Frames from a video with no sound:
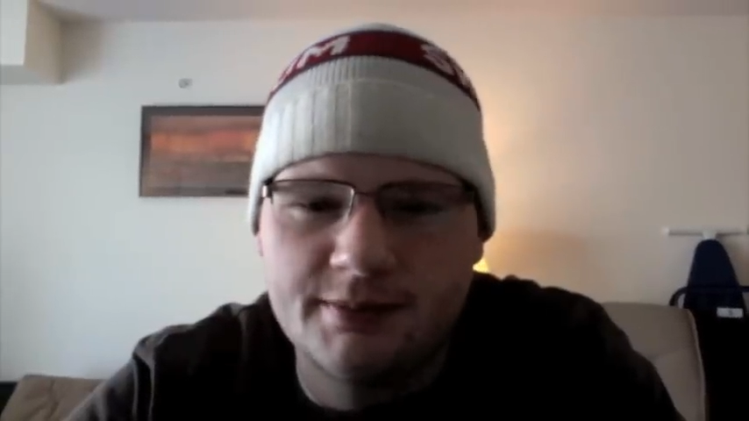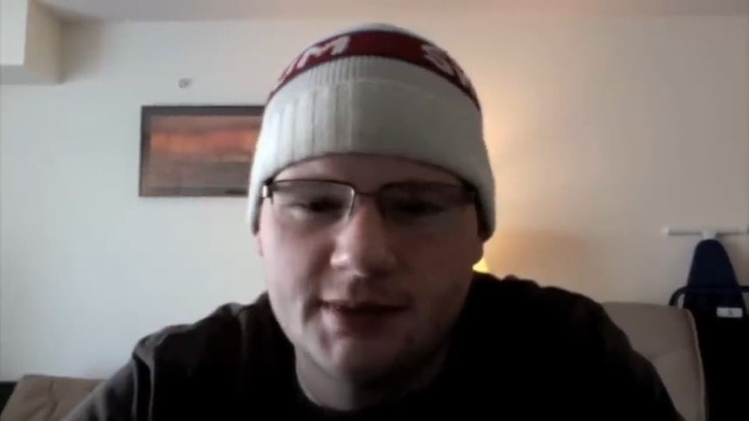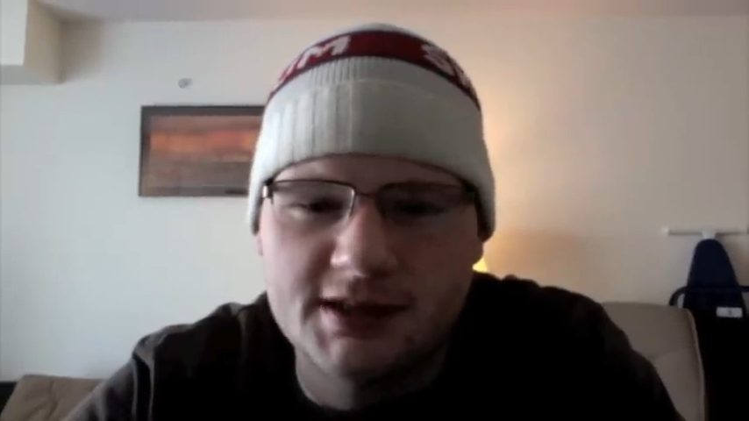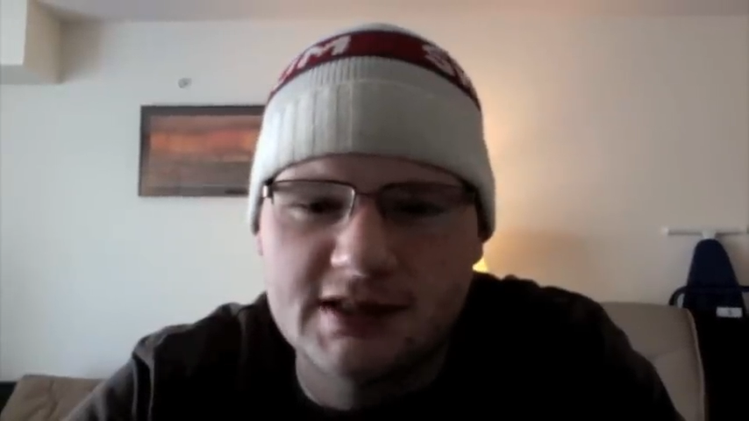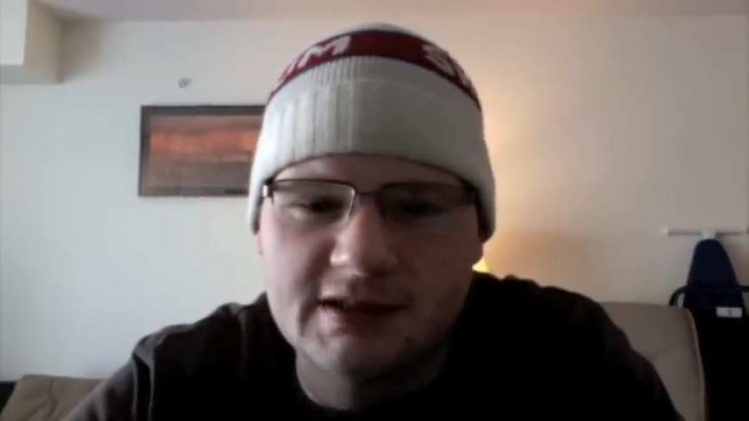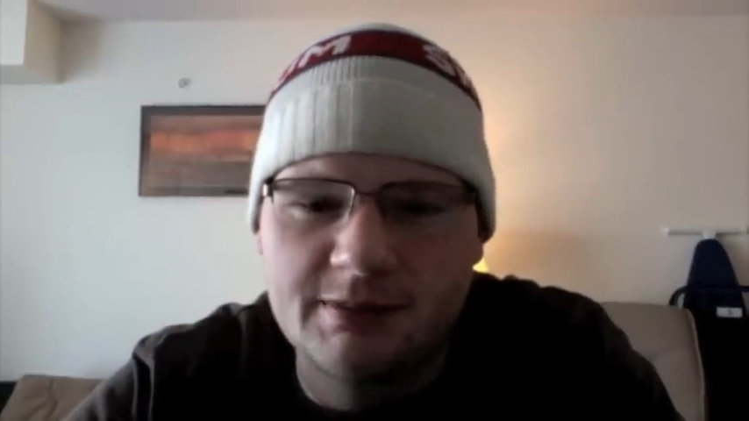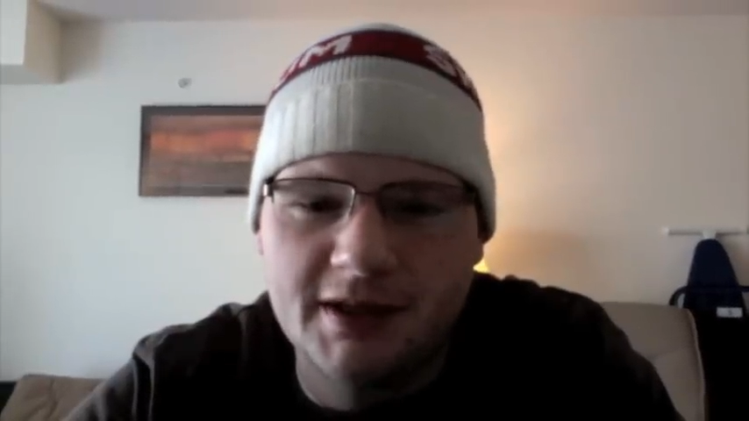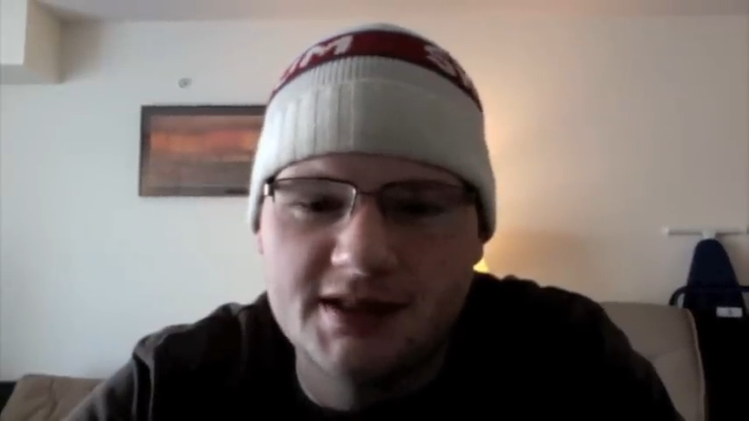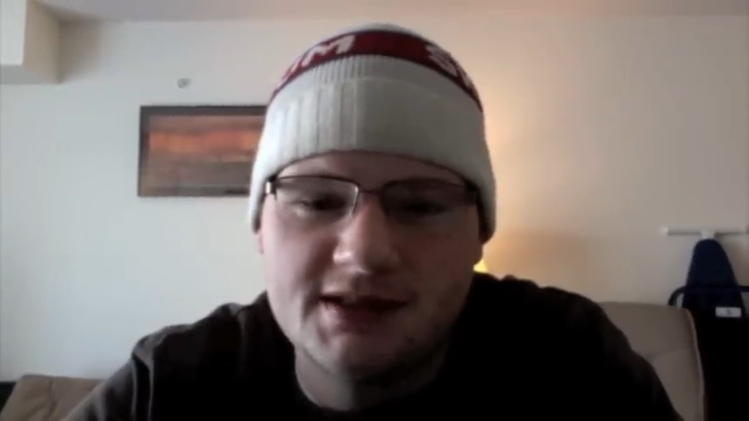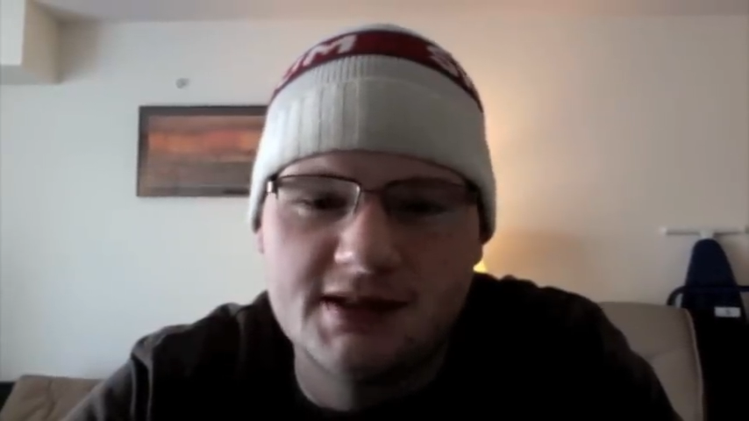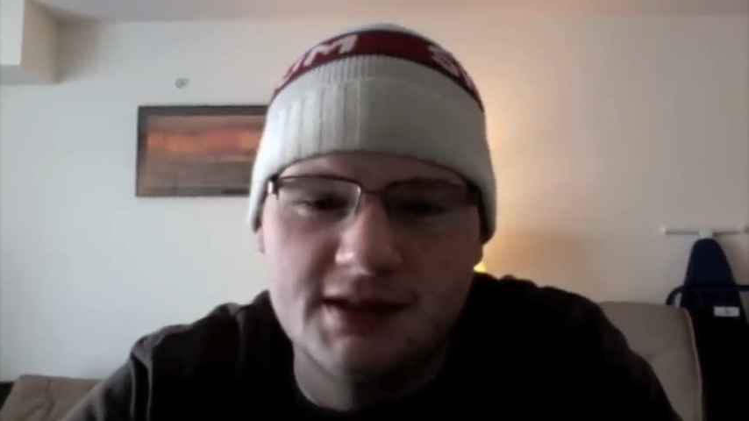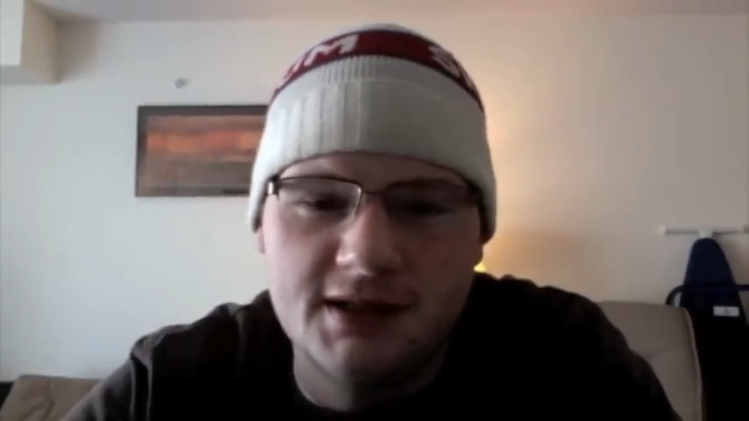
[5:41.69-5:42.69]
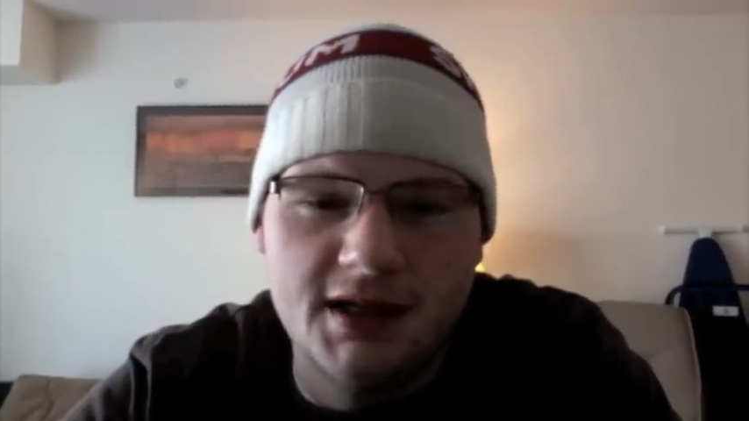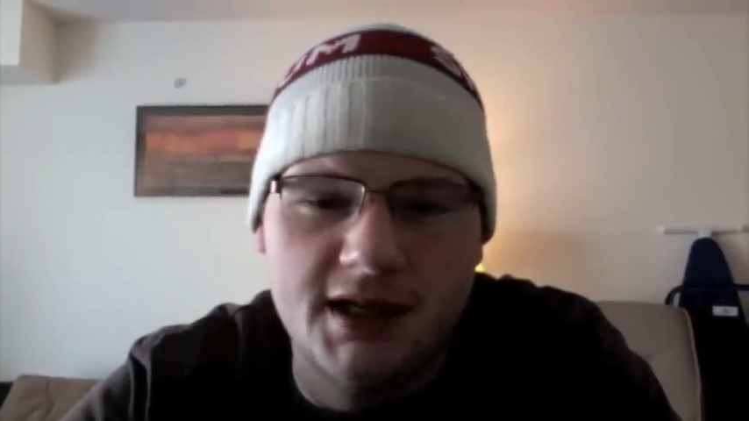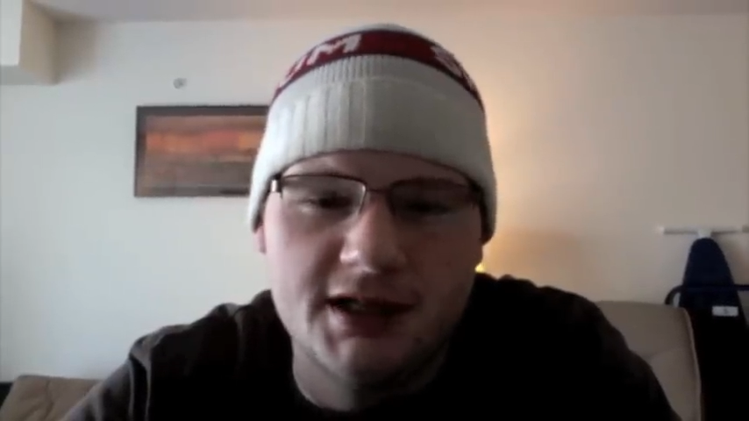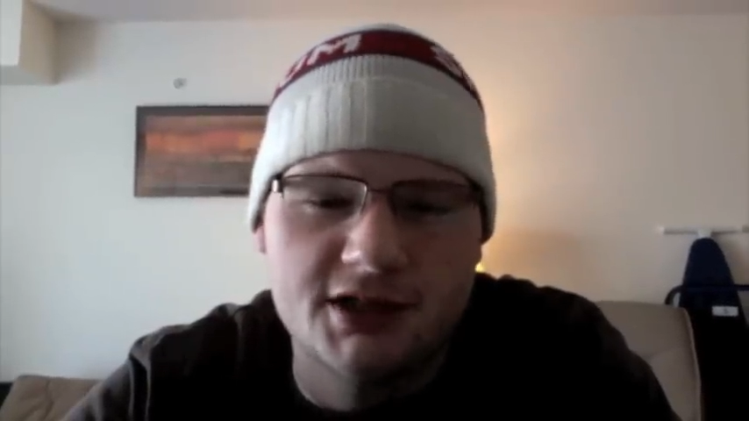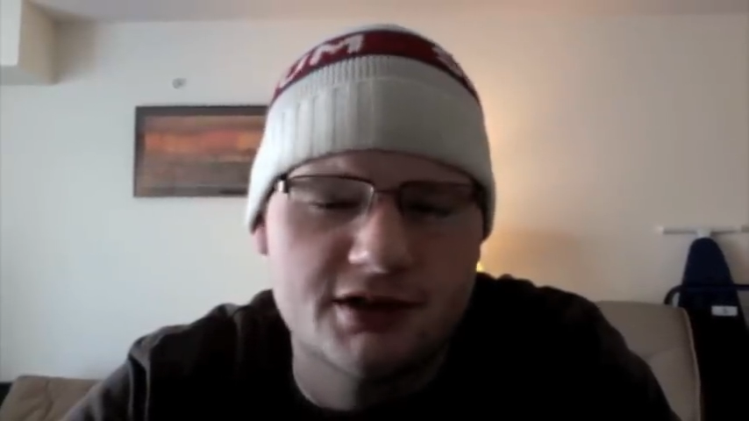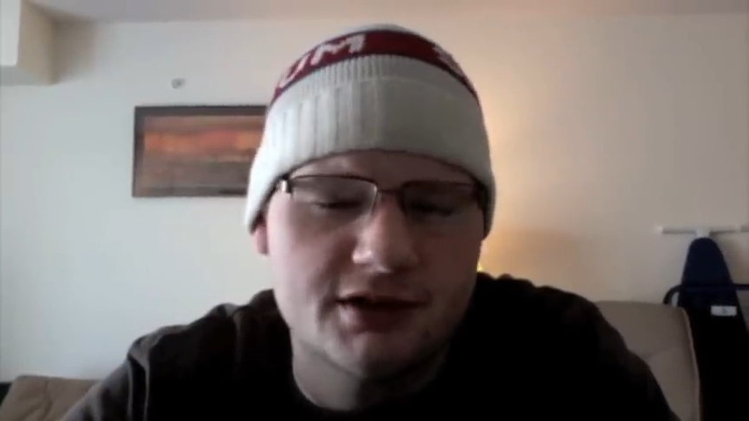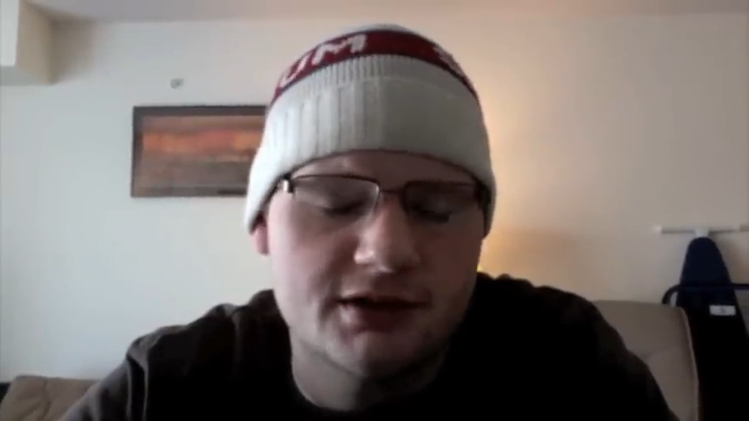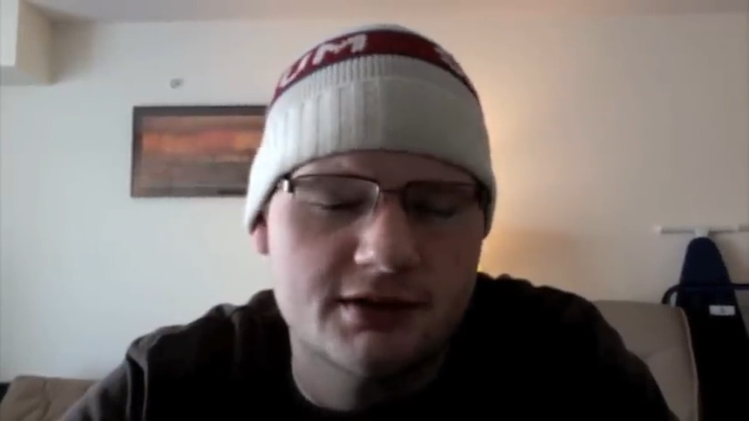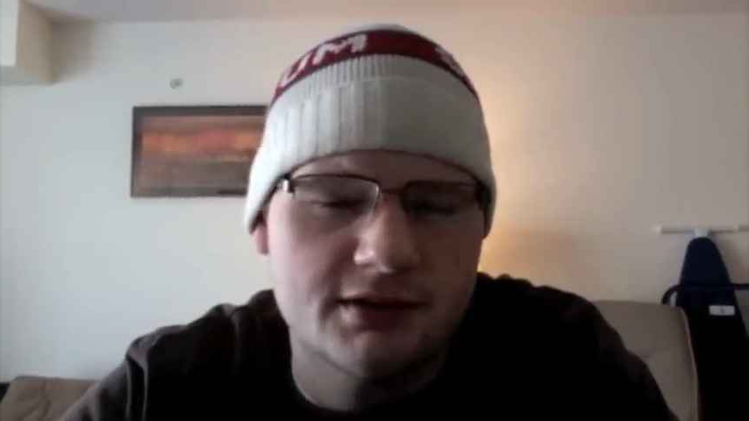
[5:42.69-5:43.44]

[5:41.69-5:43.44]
a spicy Asian